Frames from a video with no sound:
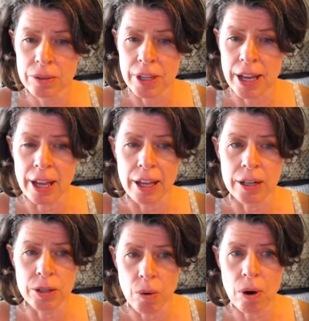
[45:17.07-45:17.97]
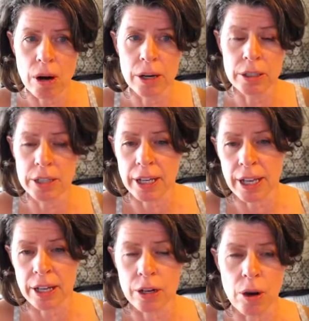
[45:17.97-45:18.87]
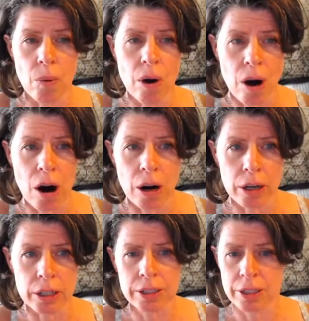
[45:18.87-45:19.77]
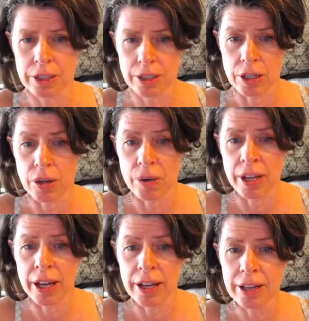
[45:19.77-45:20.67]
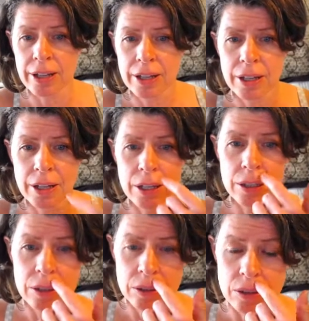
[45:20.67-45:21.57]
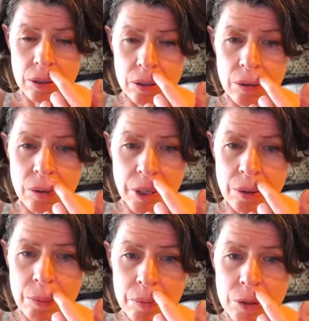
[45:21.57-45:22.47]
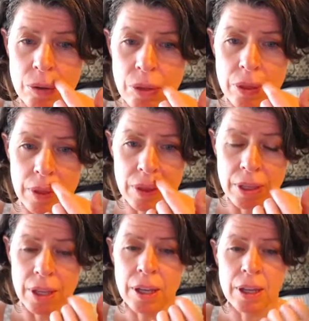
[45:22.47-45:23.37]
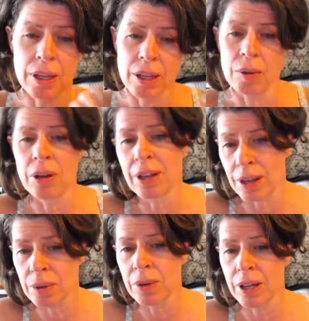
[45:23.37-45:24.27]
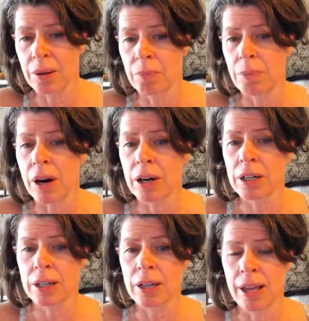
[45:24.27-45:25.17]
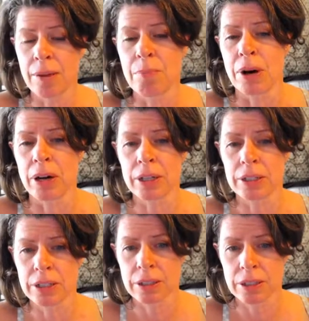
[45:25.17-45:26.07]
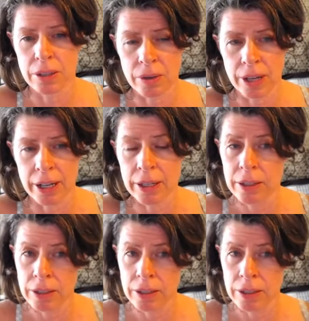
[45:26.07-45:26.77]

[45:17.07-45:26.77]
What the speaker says: And no heart and no heart, okay? To him impart marked, okay?